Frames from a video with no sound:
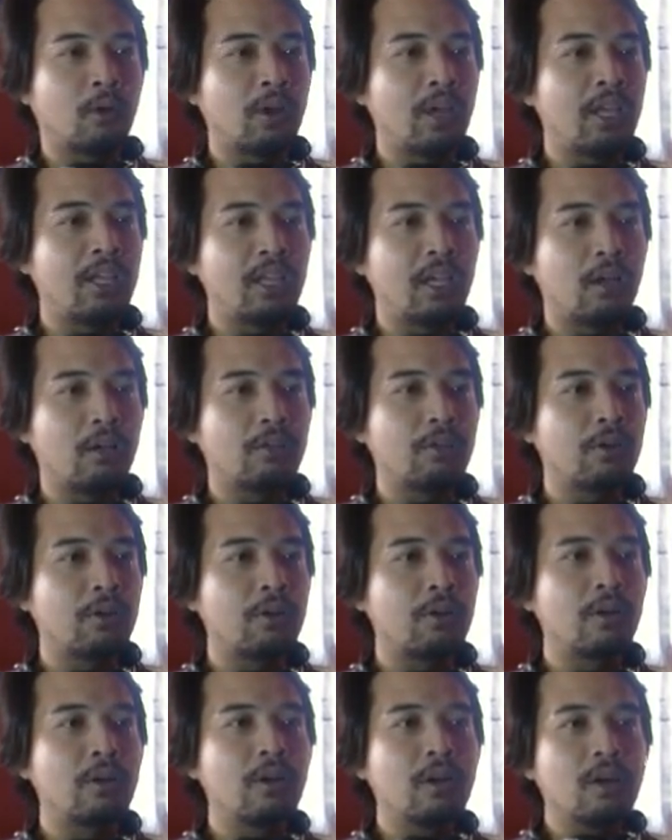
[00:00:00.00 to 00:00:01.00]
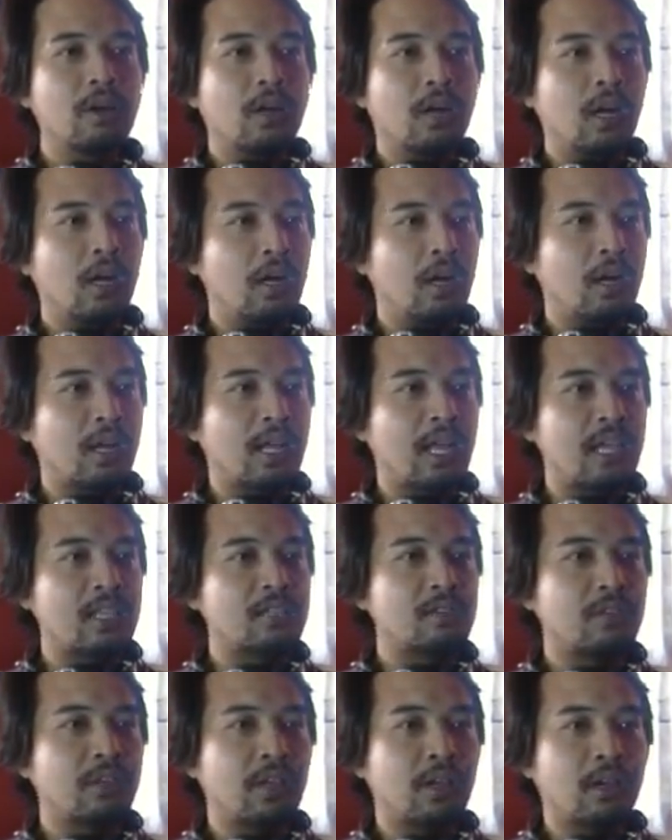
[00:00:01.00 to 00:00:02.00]
or any other
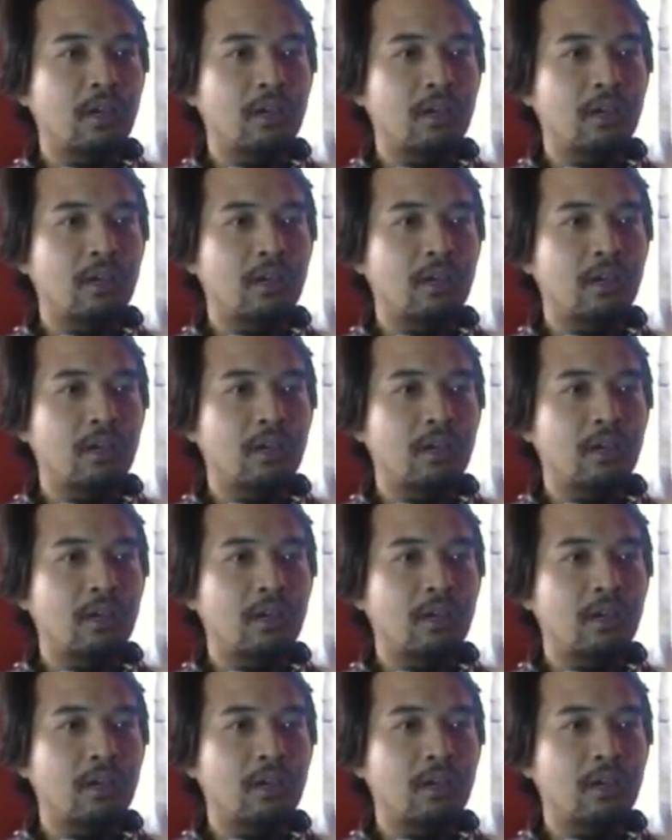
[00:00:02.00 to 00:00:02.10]
class